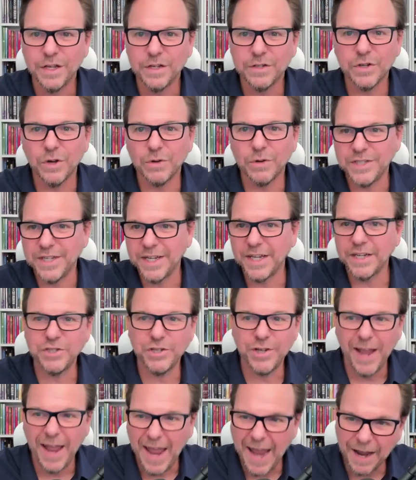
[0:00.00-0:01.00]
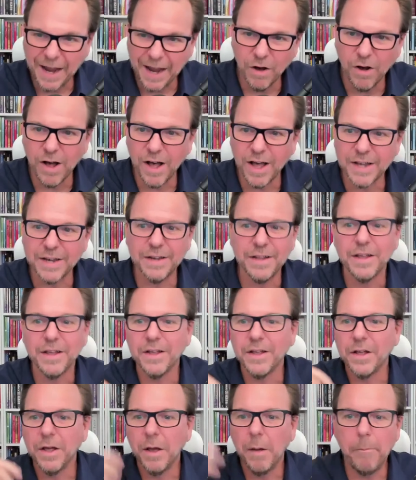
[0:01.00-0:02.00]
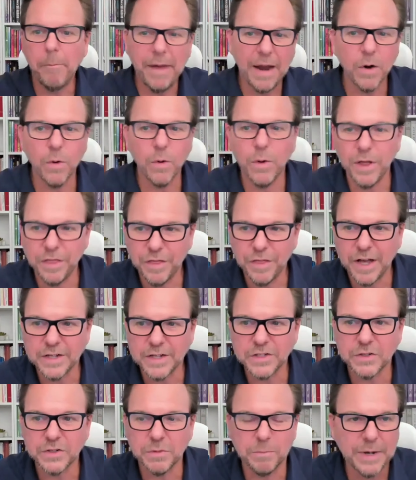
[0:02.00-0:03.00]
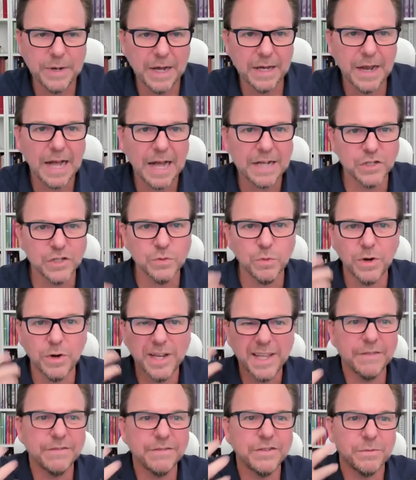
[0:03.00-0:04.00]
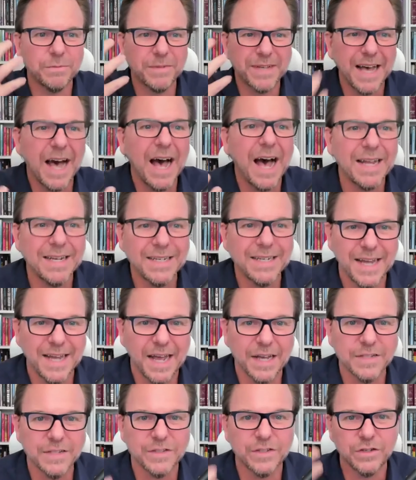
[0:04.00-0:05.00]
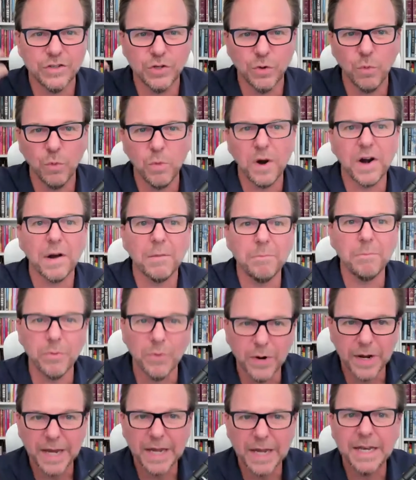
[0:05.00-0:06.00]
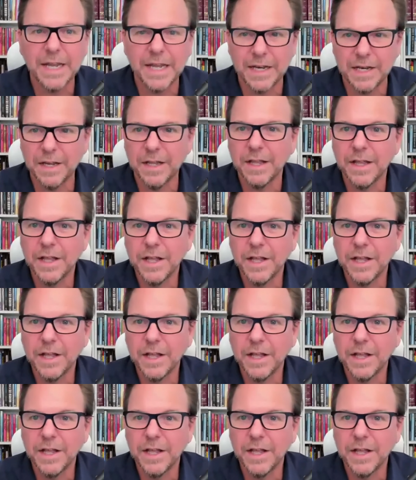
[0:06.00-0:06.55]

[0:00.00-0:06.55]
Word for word: So Tish, hang on, bear with us, but I just want to give some context to where I'm bringing in